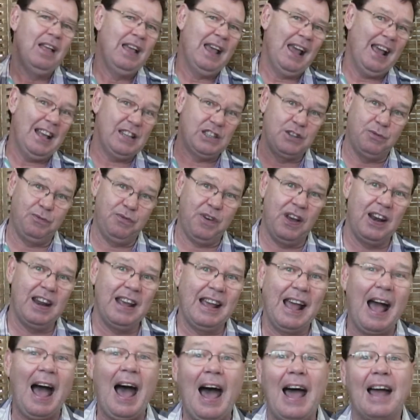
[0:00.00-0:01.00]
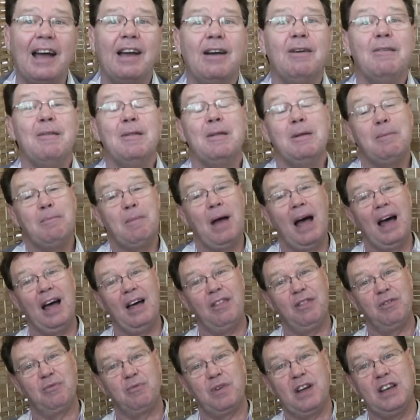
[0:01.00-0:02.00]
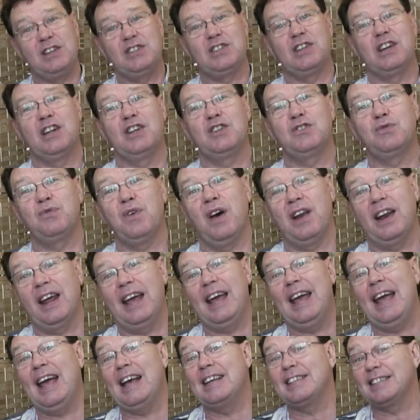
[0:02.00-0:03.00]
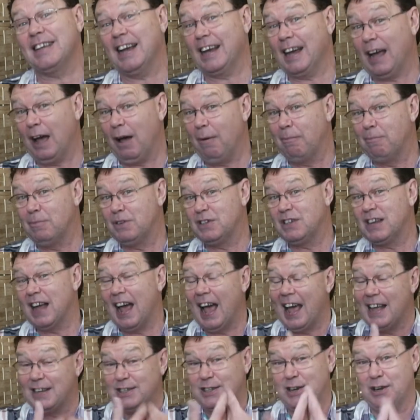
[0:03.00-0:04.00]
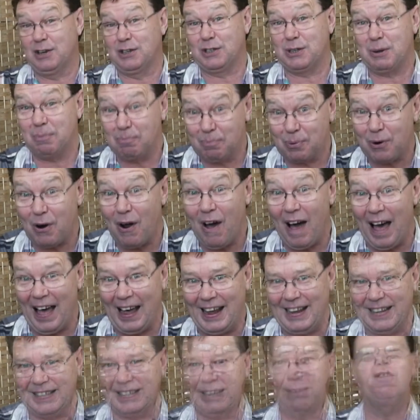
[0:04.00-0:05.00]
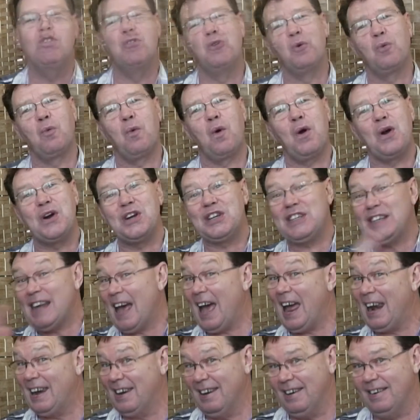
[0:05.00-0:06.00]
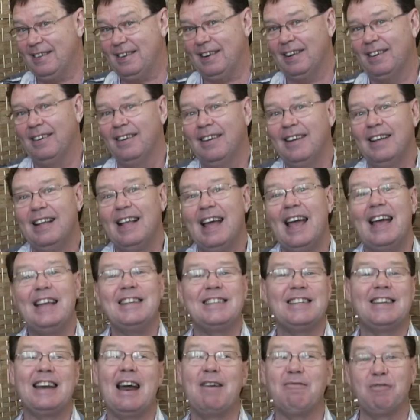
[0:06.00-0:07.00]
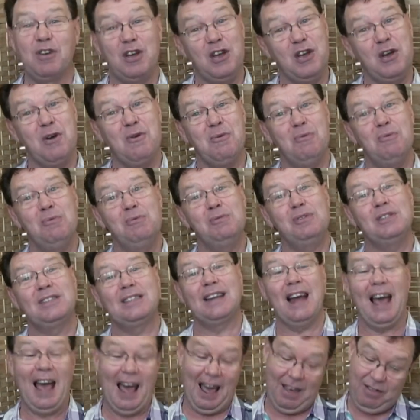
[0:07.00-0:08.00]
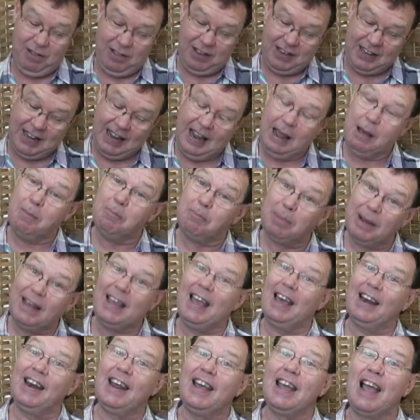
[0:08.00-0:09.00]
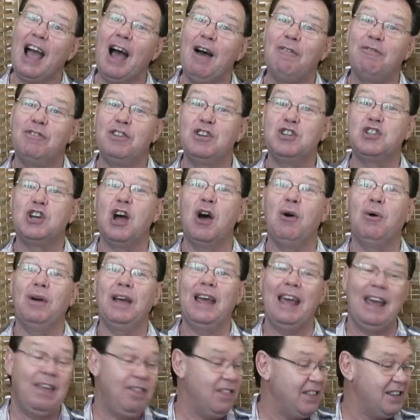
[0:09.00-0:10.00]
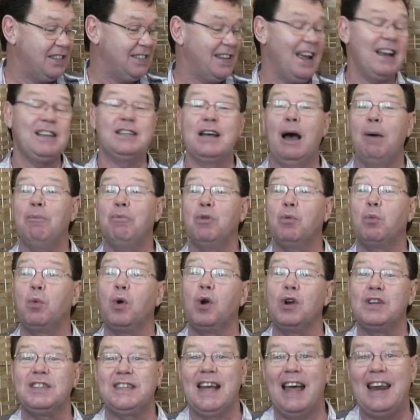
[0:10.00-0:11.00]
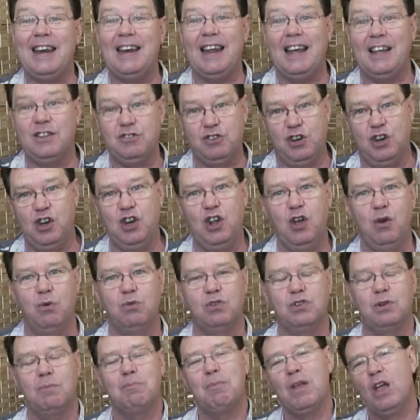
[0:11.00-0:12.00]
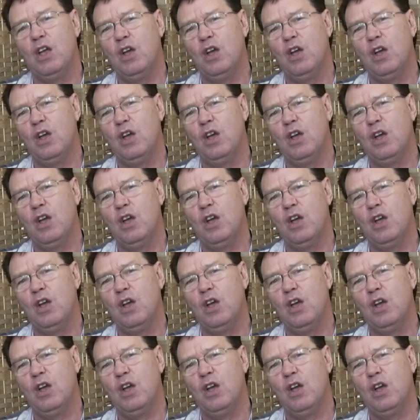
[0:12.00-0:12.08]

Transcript: It's a funny gag. The reason it's funny is it comes as a surprise. The word tent is never used at the beginning of the joke. In the setup, the word tent isn't used.